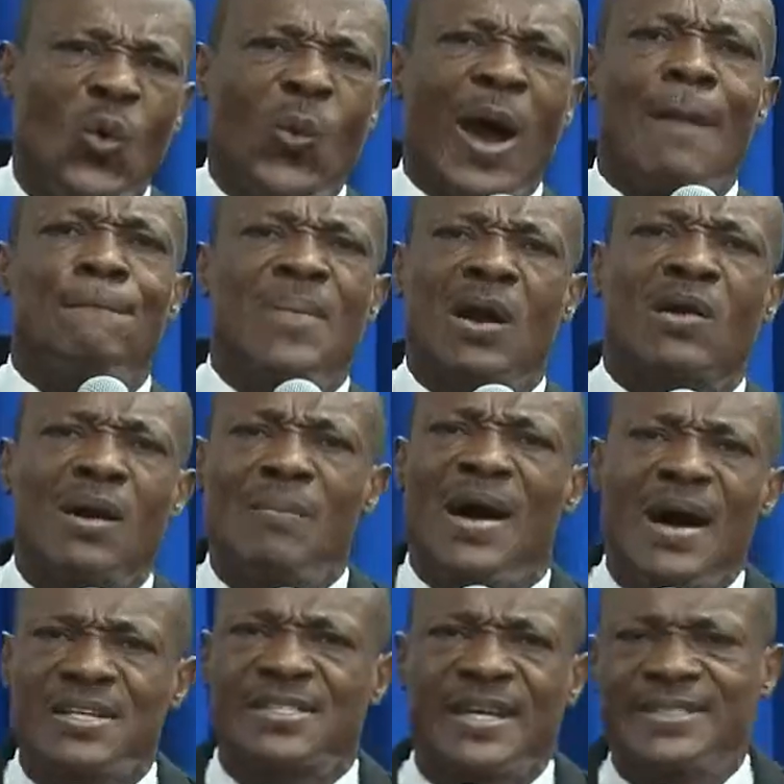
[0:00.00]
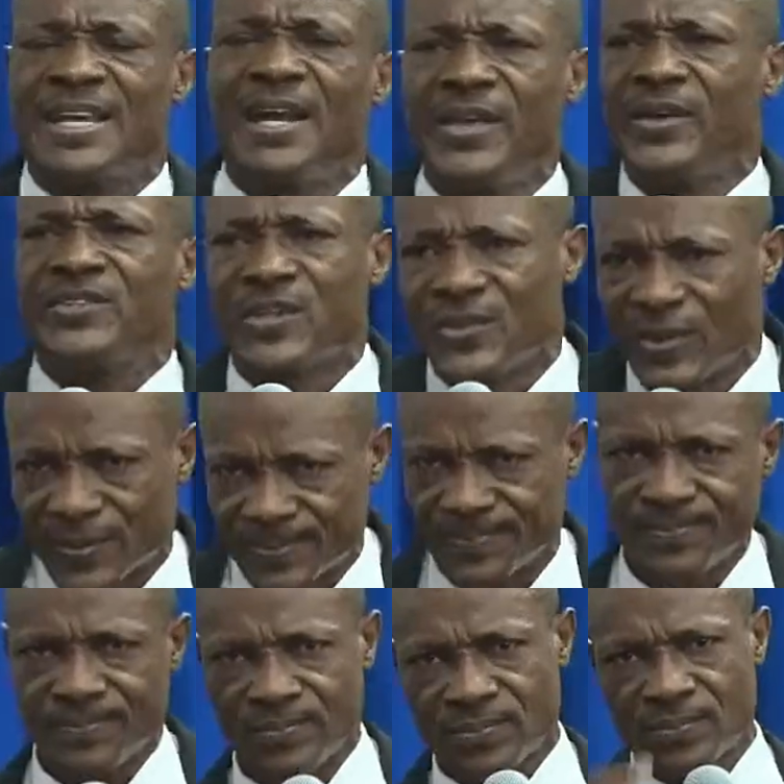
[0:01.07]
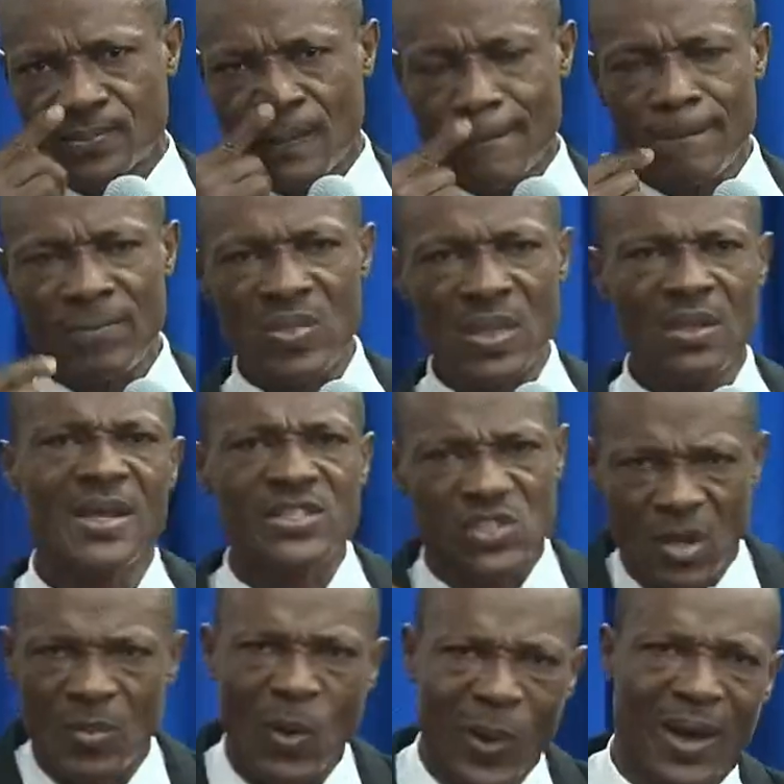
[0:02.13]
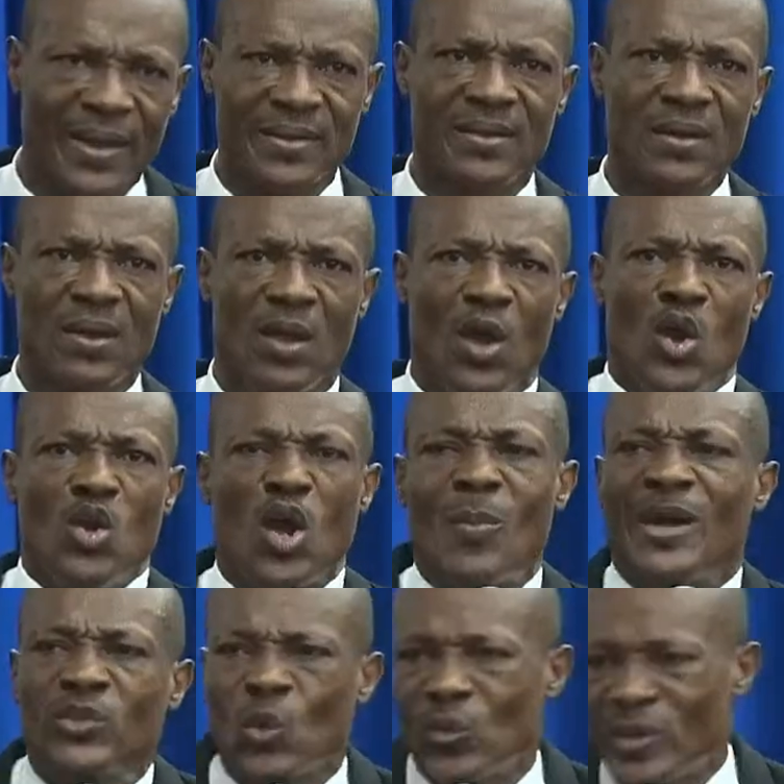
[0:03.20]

what Bakramasa tell you to do. That's number one. Number two,